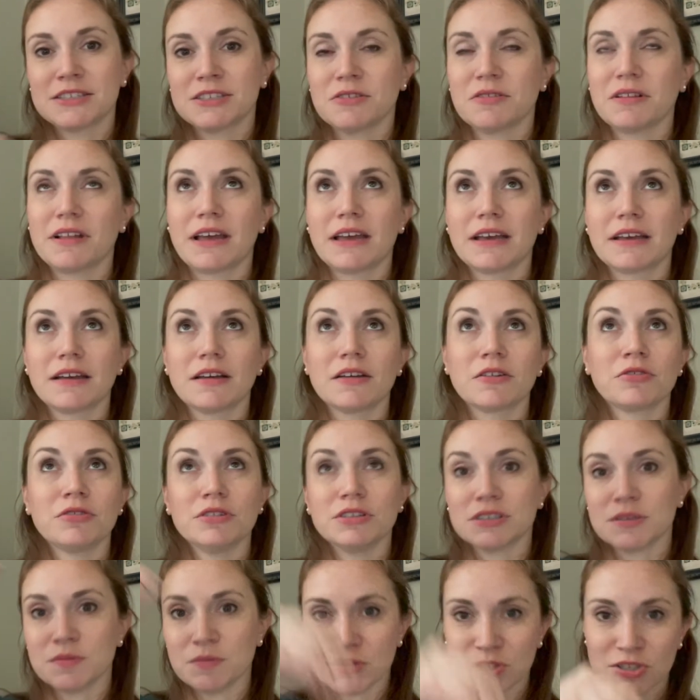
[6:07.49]
So like a
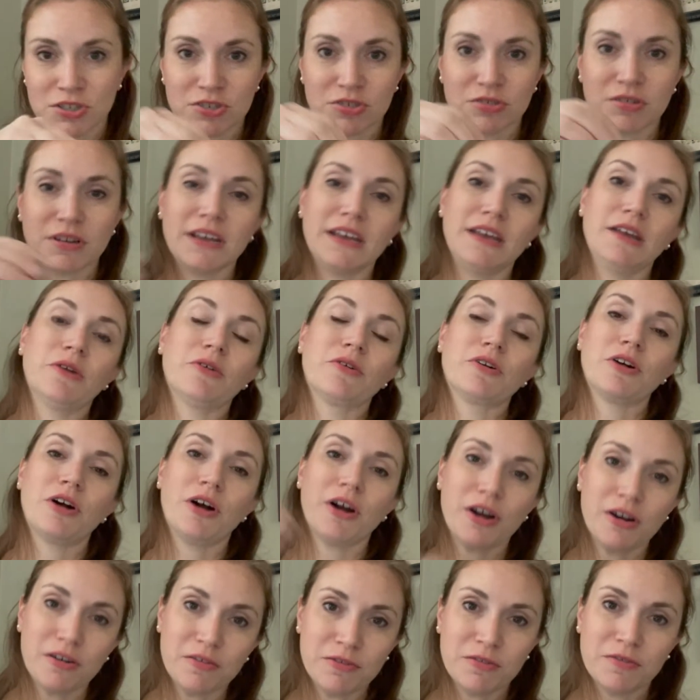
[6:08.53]
Christmas tree or a
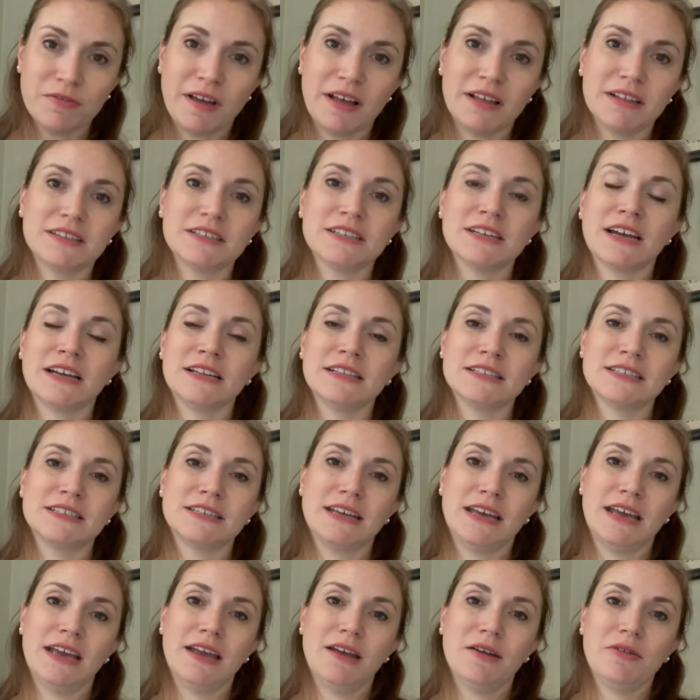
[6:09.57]
heart for Valentine's
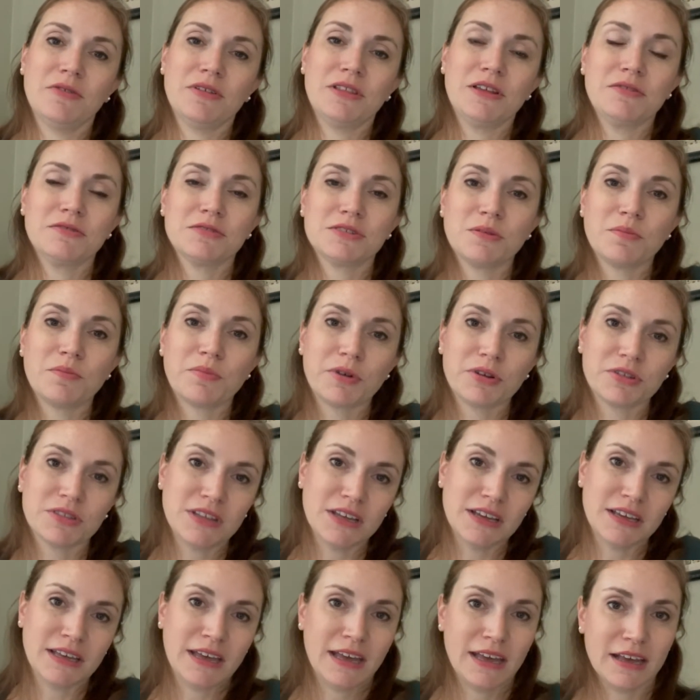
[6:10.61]
Day, or there was a
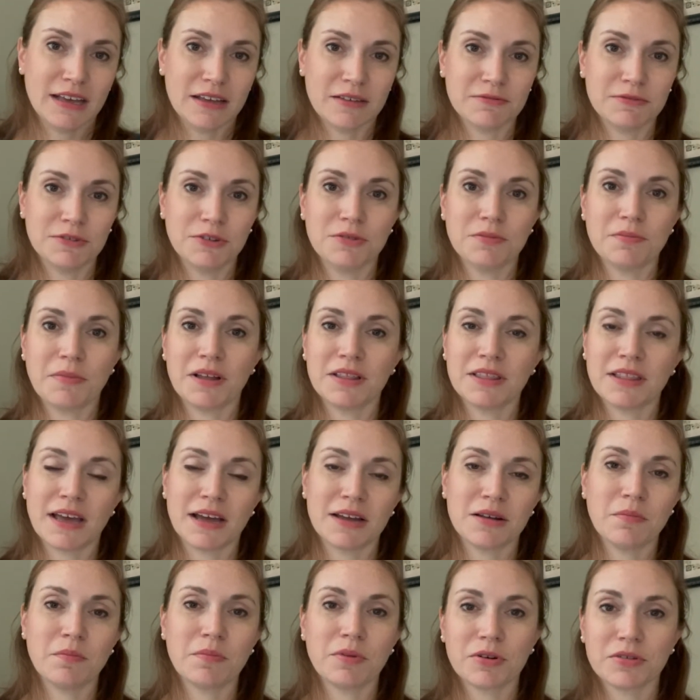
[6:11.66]
birthday cake if your month
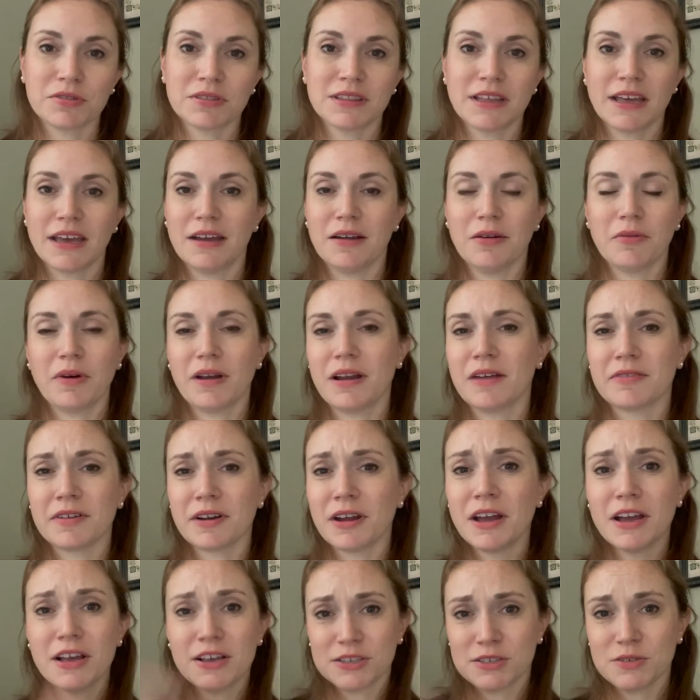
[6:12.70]
had a birthday or whatever.
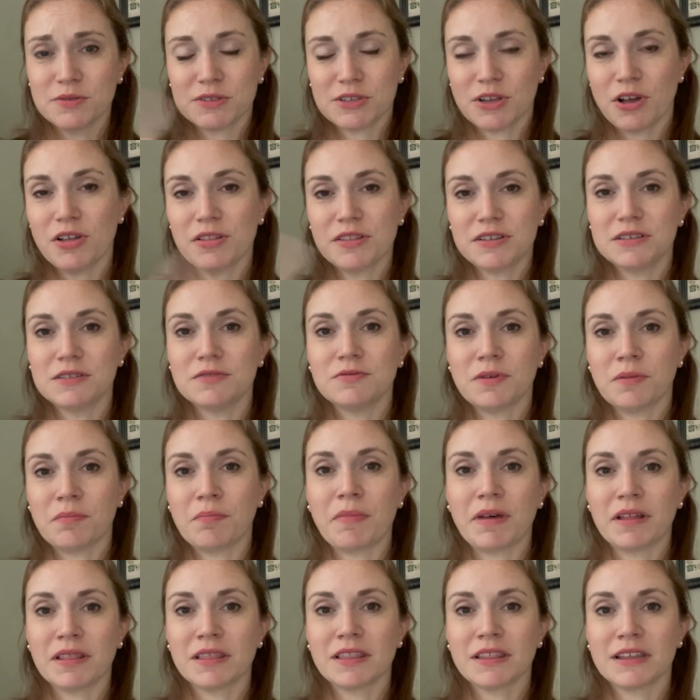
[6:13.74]
So it was all the different
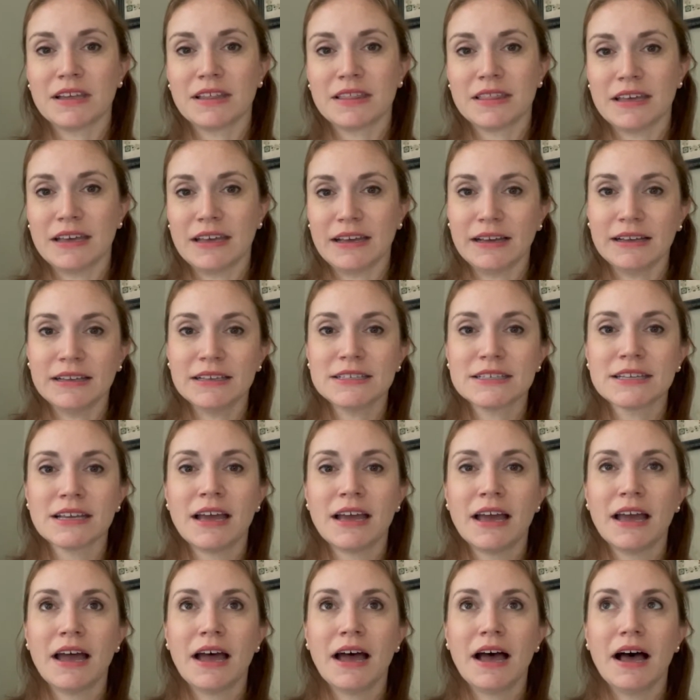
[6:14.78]
monthly things.
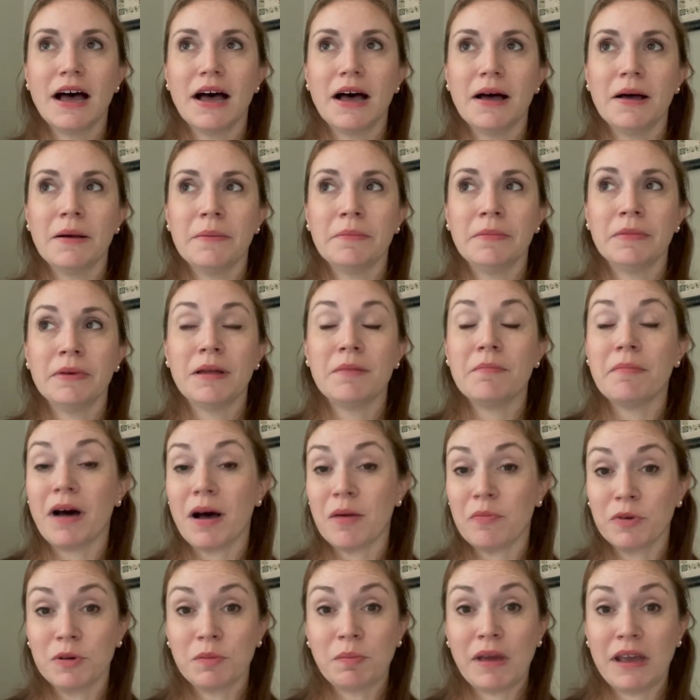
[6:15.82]
And
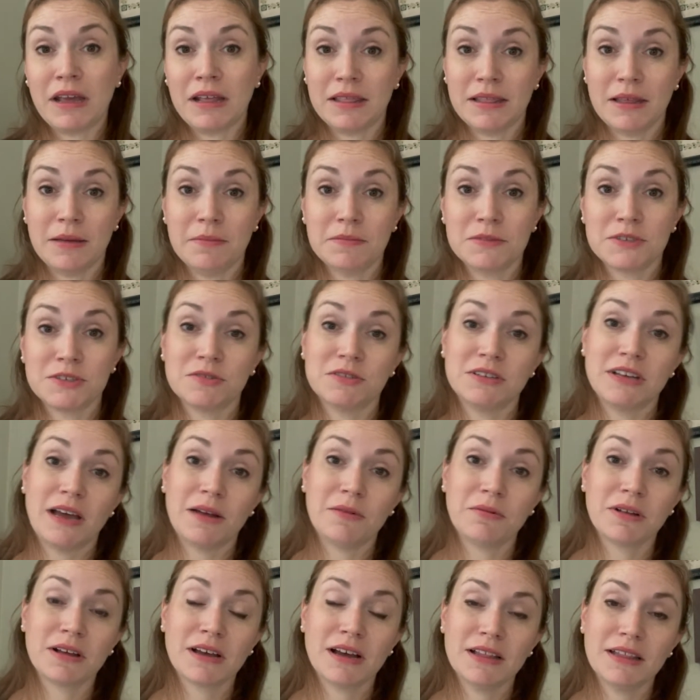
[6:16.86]
mom would paint them. So dad
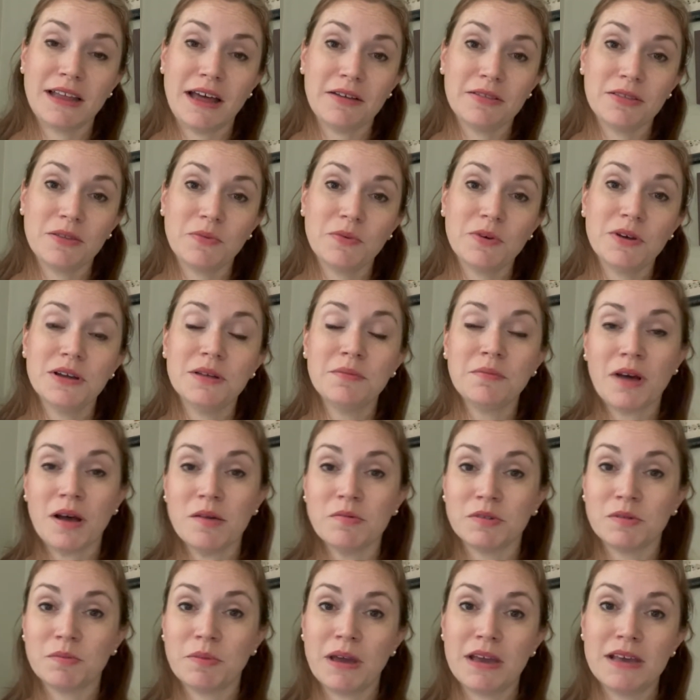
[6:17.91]
would cut out the wood, mom
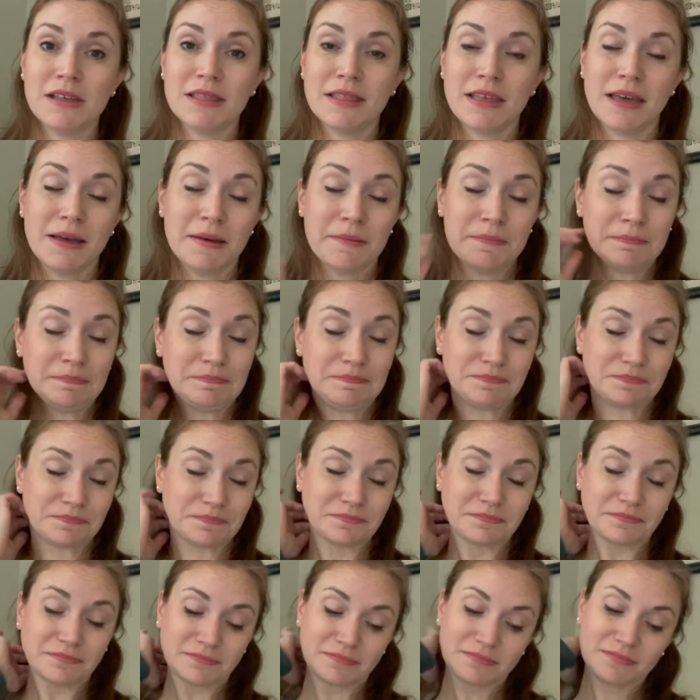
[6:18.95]
would paint them.
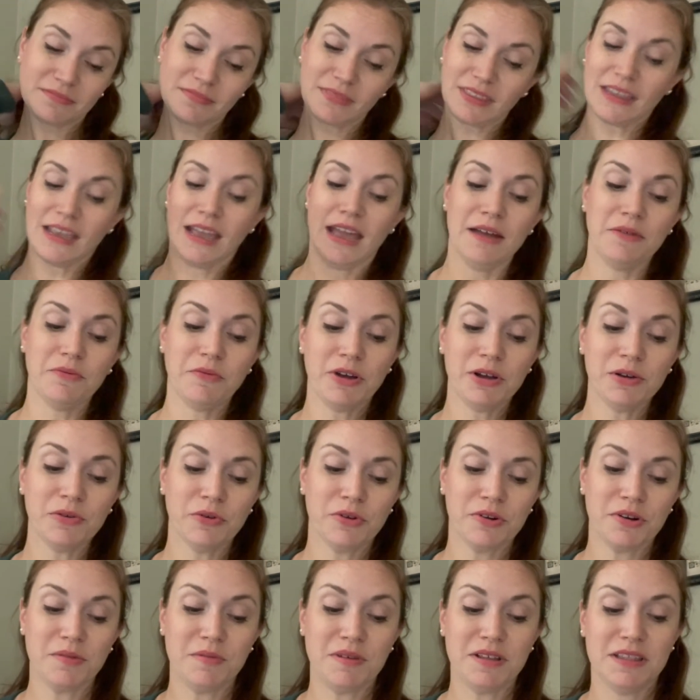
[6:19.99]
And one
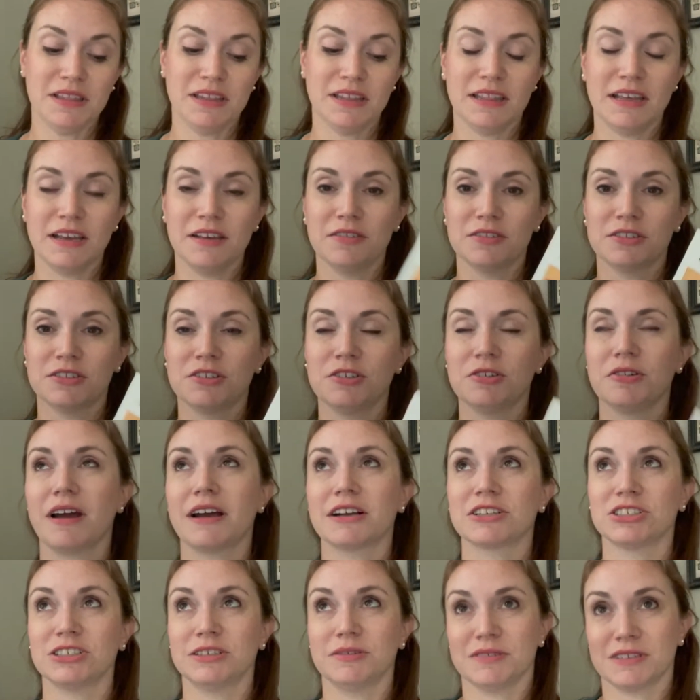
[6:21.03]
ornament that they used to do,
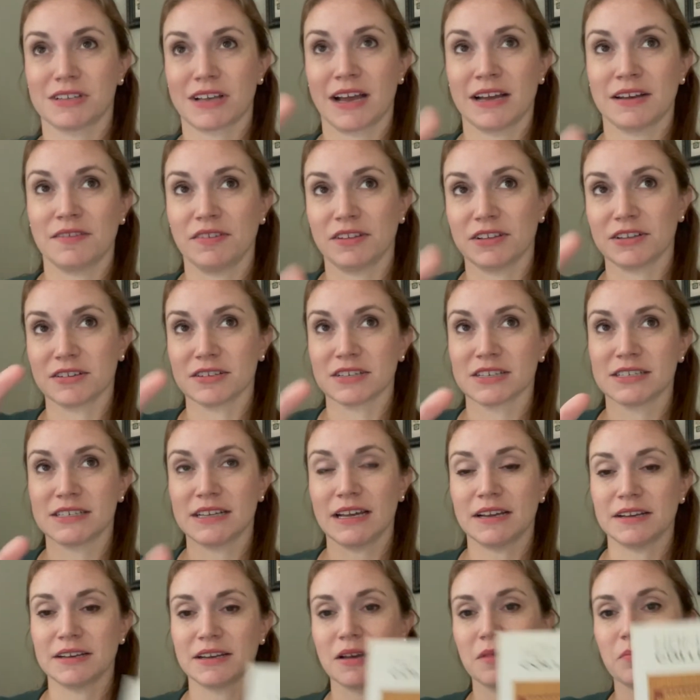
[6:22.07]
actually it was kind of a little
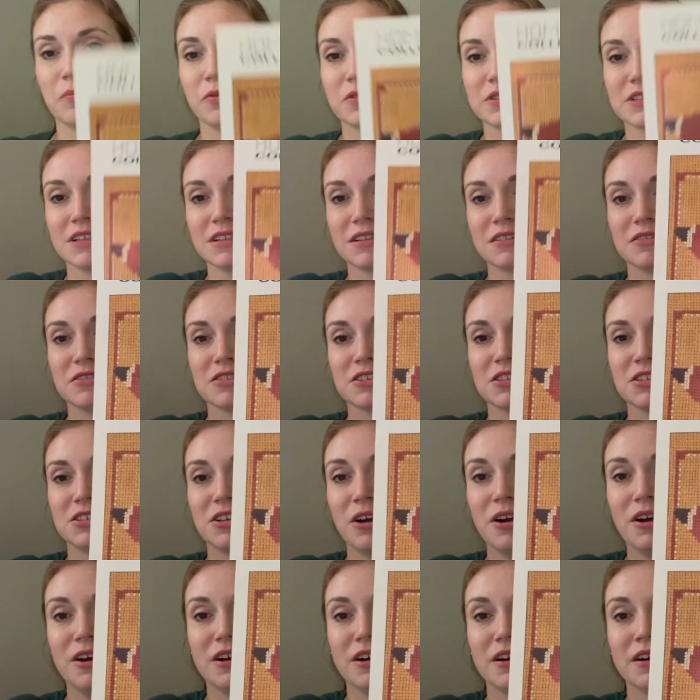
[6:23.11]
stand-up, was a little
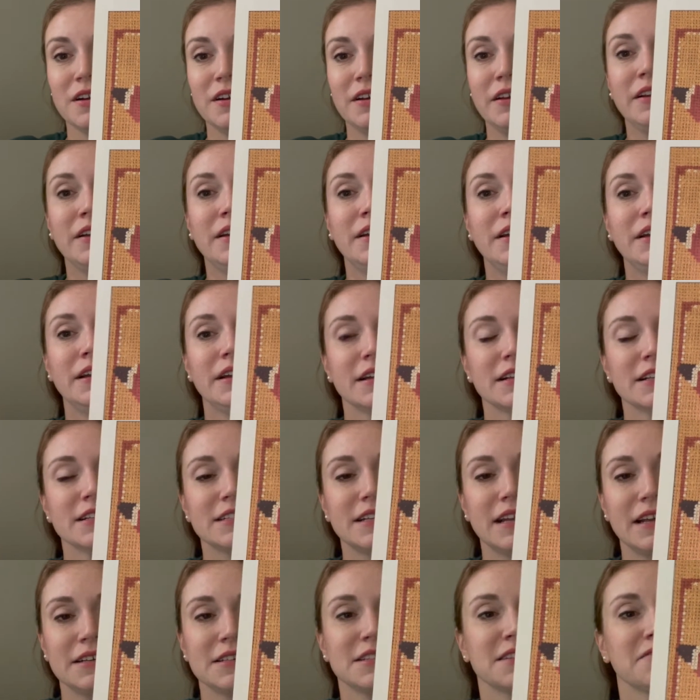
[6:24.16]
star
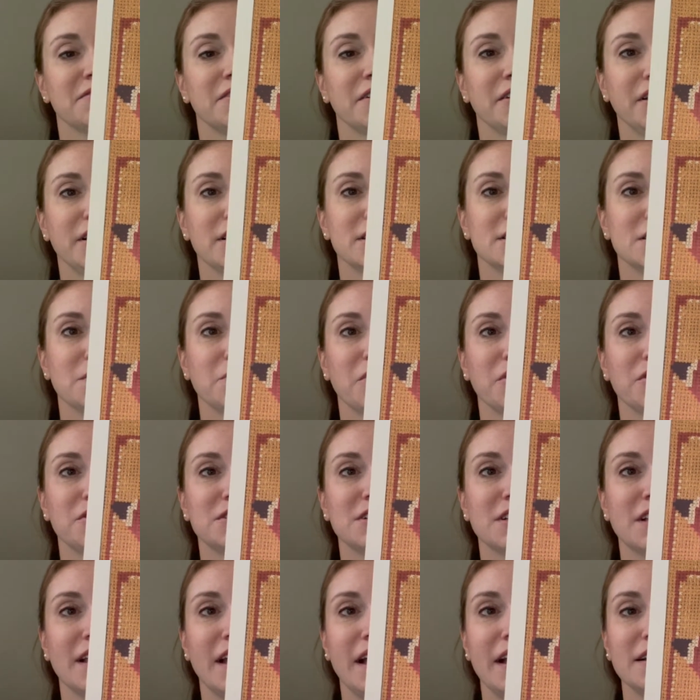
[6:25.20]
Santa, very similar
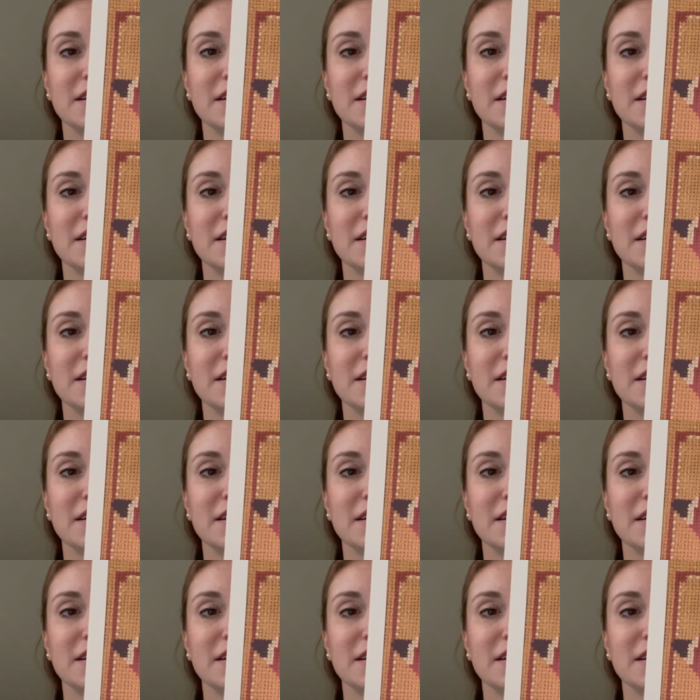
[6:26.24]
to that.